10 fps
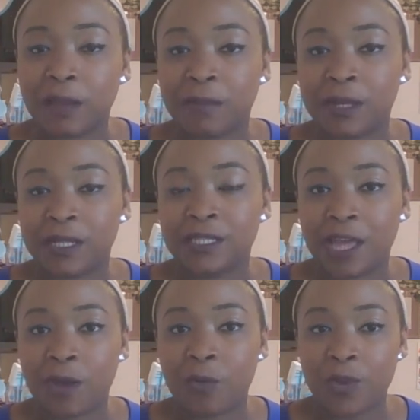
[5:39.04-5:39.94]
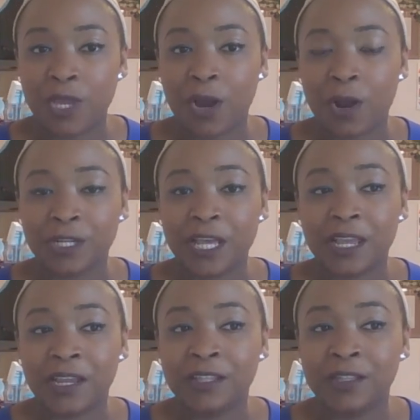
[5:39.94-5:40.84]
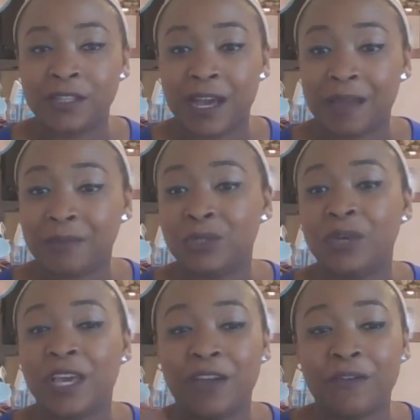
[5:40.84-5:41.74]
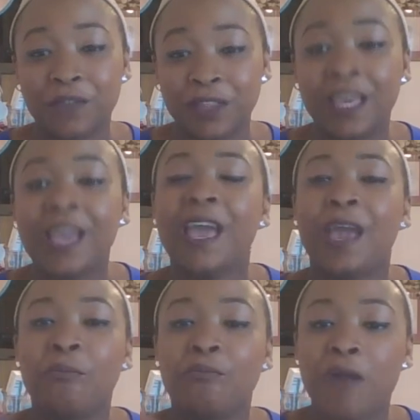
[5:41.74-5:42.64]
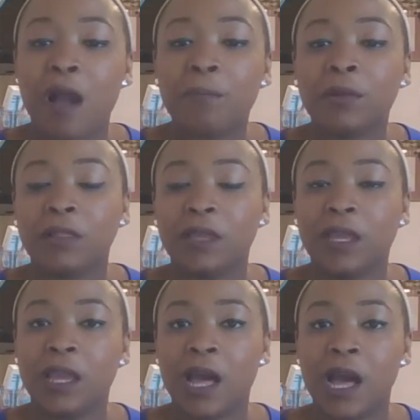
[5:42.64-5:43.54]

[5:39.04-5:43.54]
means that we are taking the time to carefully and properly